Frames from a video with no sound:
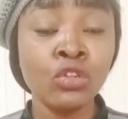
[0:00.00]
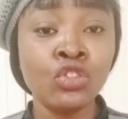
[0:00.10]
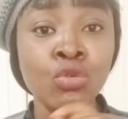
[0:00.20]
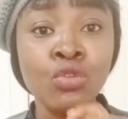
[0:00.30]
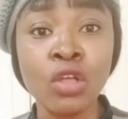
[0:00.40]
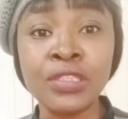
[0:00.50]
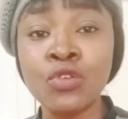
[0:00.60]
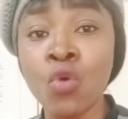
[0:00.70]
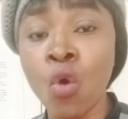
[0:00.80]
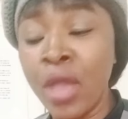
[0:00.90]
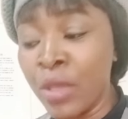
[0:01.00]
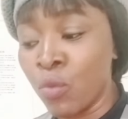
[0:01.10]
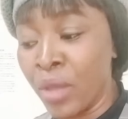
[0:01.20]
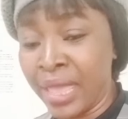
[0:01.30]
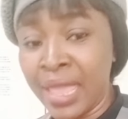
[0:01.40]
Do not go
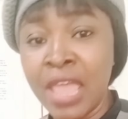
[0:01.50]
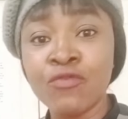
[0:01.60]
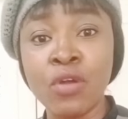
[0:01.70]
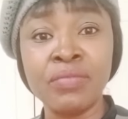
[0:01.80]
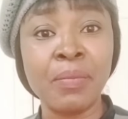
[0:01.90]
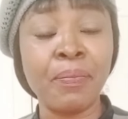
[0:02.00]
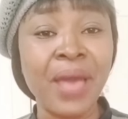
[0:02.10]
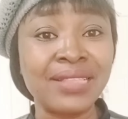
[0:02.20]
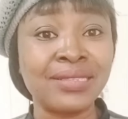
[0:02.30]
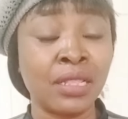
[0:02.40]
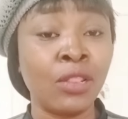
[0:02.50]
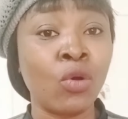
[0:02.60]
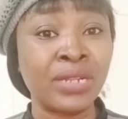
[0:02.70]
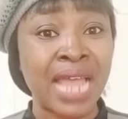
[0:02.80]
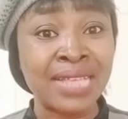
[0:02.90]
away from the path the
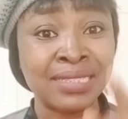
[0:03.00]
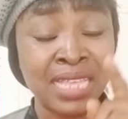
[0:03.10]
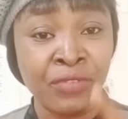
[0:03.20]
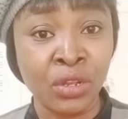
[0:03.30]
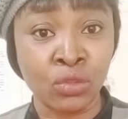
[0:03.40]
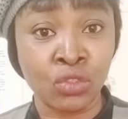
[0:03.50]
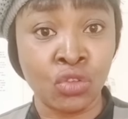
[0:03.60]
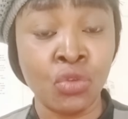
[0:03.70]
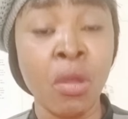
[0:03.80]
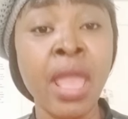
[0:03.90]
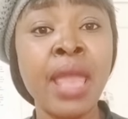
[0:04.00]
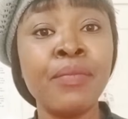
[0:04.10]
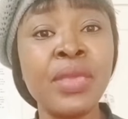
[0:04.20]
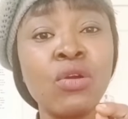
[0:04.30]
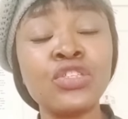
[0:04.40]
Lord has given unto you
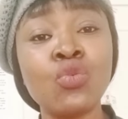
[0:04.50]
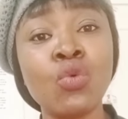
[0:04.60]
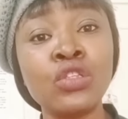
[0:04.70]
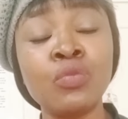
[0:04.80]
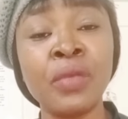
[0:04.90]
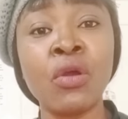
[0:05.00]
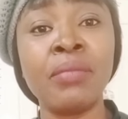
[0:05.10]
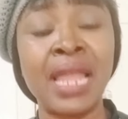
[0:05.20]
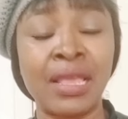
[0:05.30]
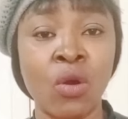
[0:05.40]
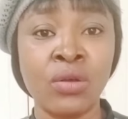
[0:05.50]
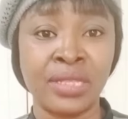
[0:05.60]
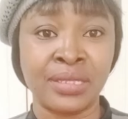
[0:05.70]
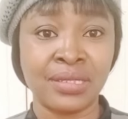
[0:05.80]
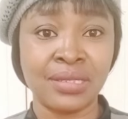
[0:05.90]
because you want to become like
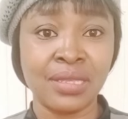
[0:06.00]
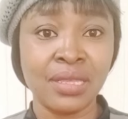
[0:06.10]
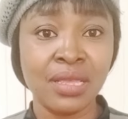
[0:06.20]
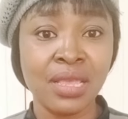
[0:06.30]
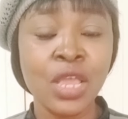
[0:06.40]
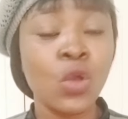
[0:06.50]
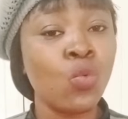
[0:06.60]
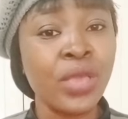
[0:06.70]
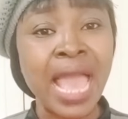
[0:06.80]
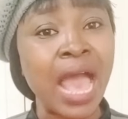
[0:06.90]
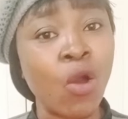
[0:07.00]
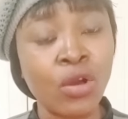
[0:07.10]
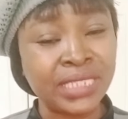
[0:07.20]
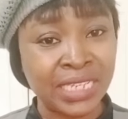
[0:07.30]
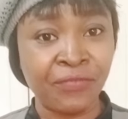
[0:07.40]
others. We are
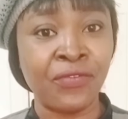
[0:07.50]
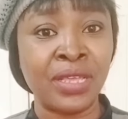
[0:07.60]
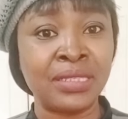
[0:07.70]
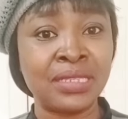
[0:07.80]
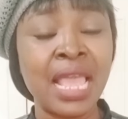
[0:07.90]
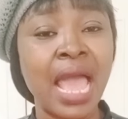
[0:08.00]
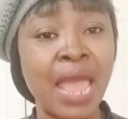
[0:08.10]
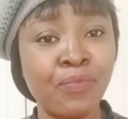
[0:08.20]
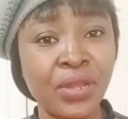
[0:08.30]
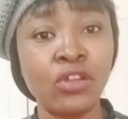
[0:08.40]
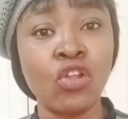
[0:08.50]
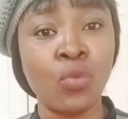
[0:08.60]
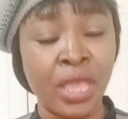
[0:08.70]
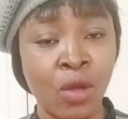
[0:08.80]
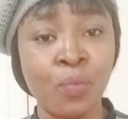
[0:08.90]
all different. I pray the
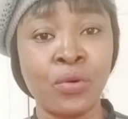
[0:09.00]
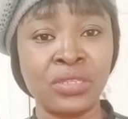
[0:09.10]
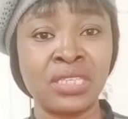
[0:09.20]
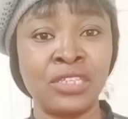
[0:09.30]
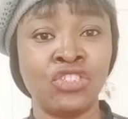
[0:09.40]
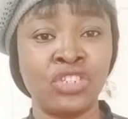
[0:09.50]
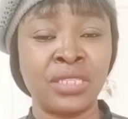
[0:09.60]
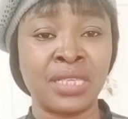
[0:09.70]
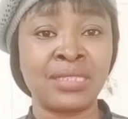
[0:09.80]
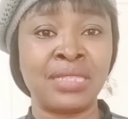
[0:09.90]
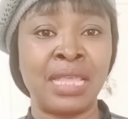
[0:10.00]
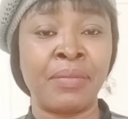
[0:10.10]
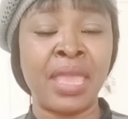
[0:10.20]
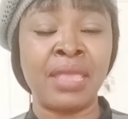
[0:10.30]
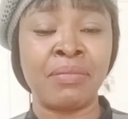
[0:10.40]
Lord will help us in Jesus'
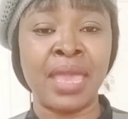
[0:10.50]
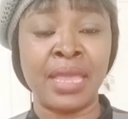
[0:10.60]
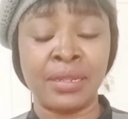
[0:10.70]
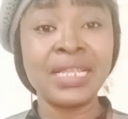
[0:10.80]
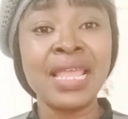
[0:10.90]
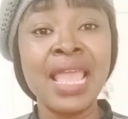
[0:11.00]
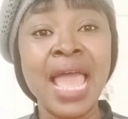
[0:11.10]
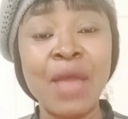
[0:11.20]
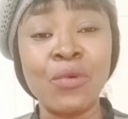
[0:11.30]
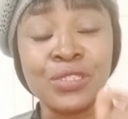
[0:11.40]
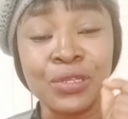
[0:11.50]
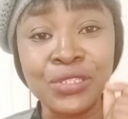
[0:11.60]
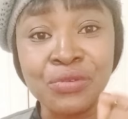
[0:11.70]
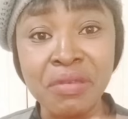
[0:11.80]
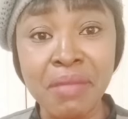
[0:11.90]
name. Amen. I want us
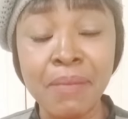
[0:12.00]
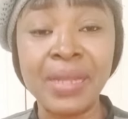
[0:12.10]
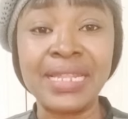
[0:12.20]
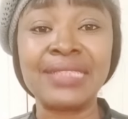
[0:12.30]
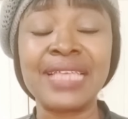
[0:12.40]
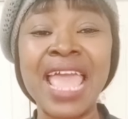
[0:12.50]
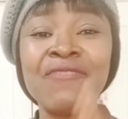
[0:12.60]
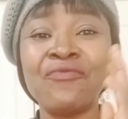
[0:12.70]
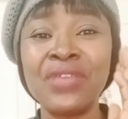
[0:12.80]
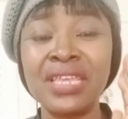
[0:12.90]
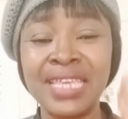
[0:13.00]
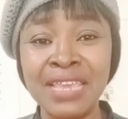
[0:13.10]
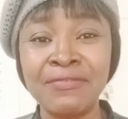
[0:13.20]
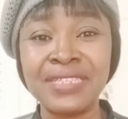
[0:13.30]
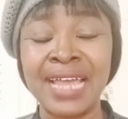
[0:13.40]
to remember that every
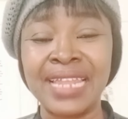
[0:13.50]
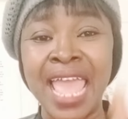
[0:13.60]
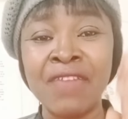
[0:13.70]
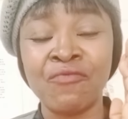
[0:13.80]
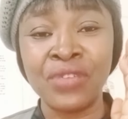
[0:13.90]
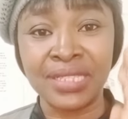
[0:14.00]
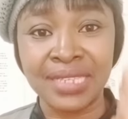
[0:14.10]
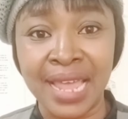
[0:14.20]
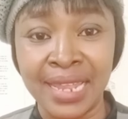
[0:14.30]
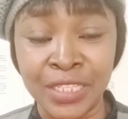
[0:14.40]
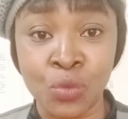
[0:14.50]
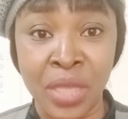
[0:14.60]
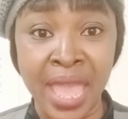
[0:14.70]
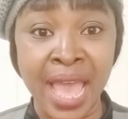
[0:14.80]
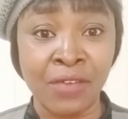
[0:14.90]
gift and every talent
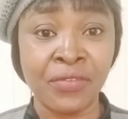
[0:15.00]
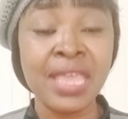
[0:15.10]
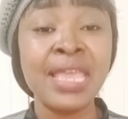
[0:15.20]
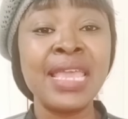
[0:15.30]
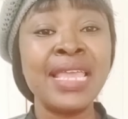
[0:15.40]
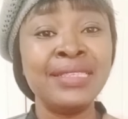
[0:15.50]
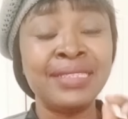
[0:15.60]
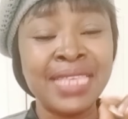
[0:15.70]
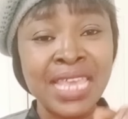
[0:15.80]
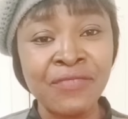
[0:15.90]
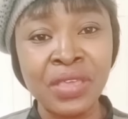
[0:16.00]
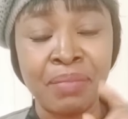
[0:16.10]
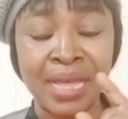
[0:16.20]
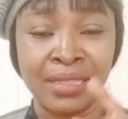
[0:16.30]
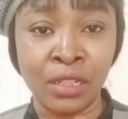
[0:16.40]
we have is
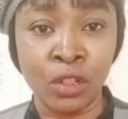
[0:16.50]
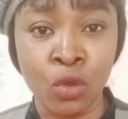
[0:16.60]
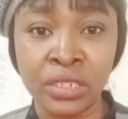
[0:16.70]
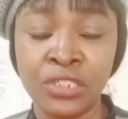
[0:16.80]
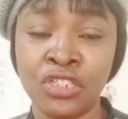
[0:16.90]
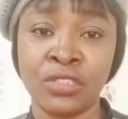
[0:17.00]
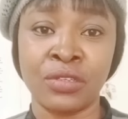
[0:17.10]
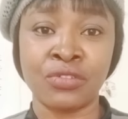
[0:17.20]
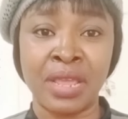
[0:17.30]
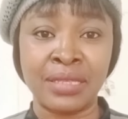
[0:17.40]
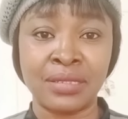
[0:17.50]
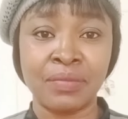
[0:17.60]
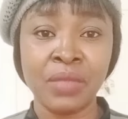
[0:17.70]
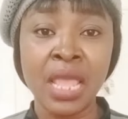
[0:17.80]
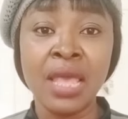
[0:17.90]
given by the Lord Jesus Christ.
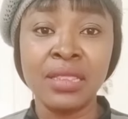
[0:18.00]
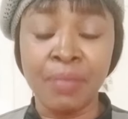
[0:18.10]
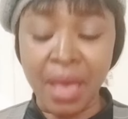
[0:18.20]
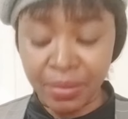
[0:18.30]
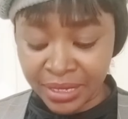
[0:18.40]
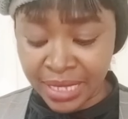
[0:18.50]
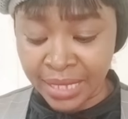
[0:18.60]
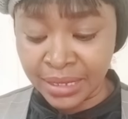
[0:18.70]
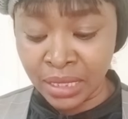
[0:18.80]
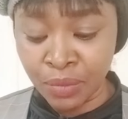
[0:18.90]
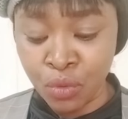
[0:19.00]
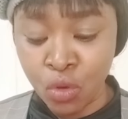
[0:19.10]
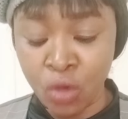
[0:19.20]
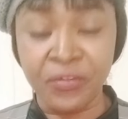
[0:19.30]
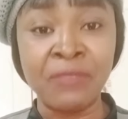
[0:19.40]
The Bible says in the
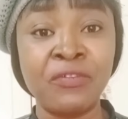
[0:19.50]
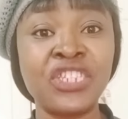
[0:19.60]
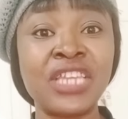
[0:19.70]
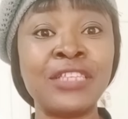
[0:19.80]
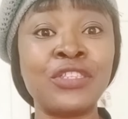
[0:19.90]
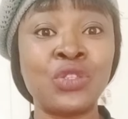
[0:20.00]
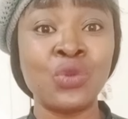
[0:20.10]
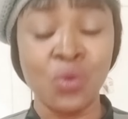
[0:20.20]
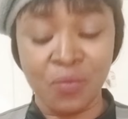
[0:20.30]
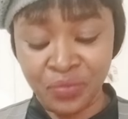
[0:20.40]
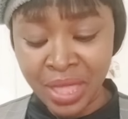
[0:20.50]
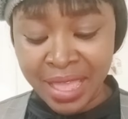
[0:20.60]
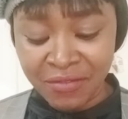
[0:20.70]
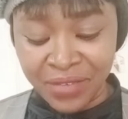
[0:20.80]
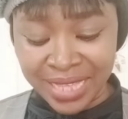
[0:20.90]
book of Ephesians 2,
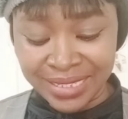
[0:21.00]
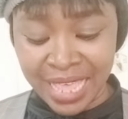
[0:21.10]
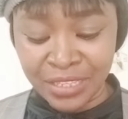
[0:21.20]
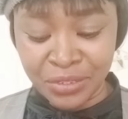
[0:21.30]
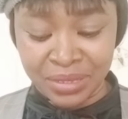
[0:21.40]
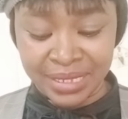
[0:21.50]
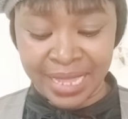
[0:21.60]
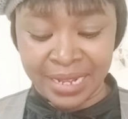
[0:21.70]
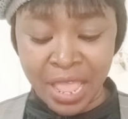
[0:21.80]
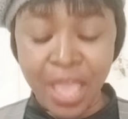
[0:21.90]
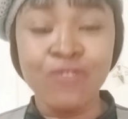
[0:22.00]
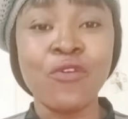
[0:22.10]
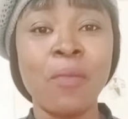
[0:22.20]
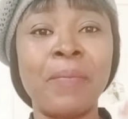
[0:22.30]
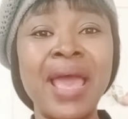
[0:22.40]
verse 8 to 10,
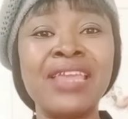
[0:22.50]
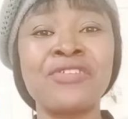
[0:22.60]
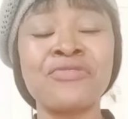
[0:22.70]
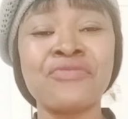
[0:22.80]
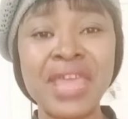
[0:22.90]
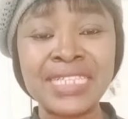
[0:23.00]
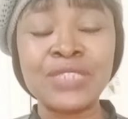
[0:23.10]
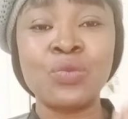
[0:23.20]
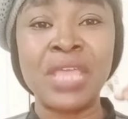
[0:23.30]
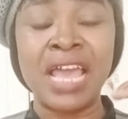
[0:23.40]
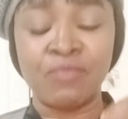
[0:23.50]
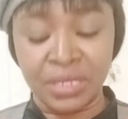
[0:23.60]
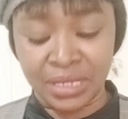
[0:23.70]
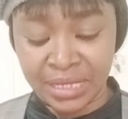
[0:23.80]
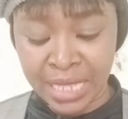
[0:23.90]
For by grace we have
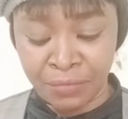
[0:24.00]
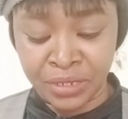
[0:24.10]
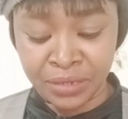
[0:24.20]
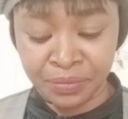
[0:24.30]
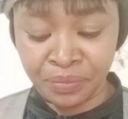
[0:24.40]
been saved